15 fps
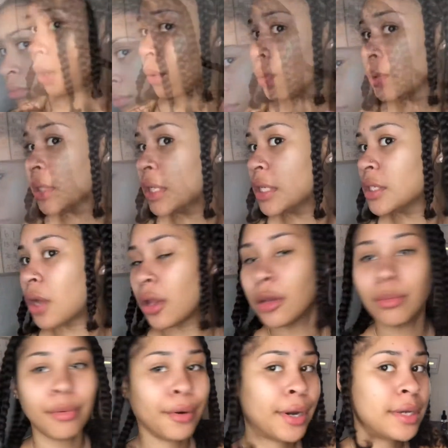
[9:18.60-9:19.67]
These other
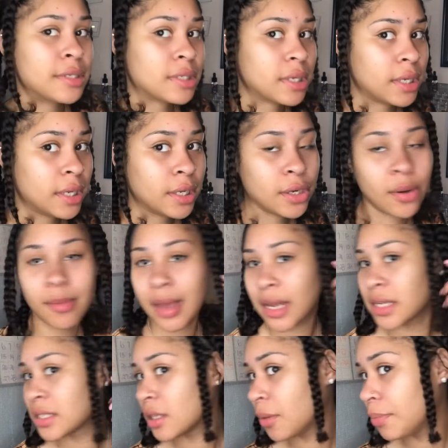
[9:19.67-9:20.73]
braids, and oh man,
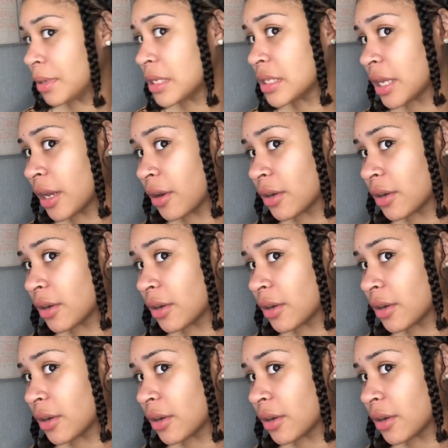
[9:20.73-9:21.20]
this little piece of hair,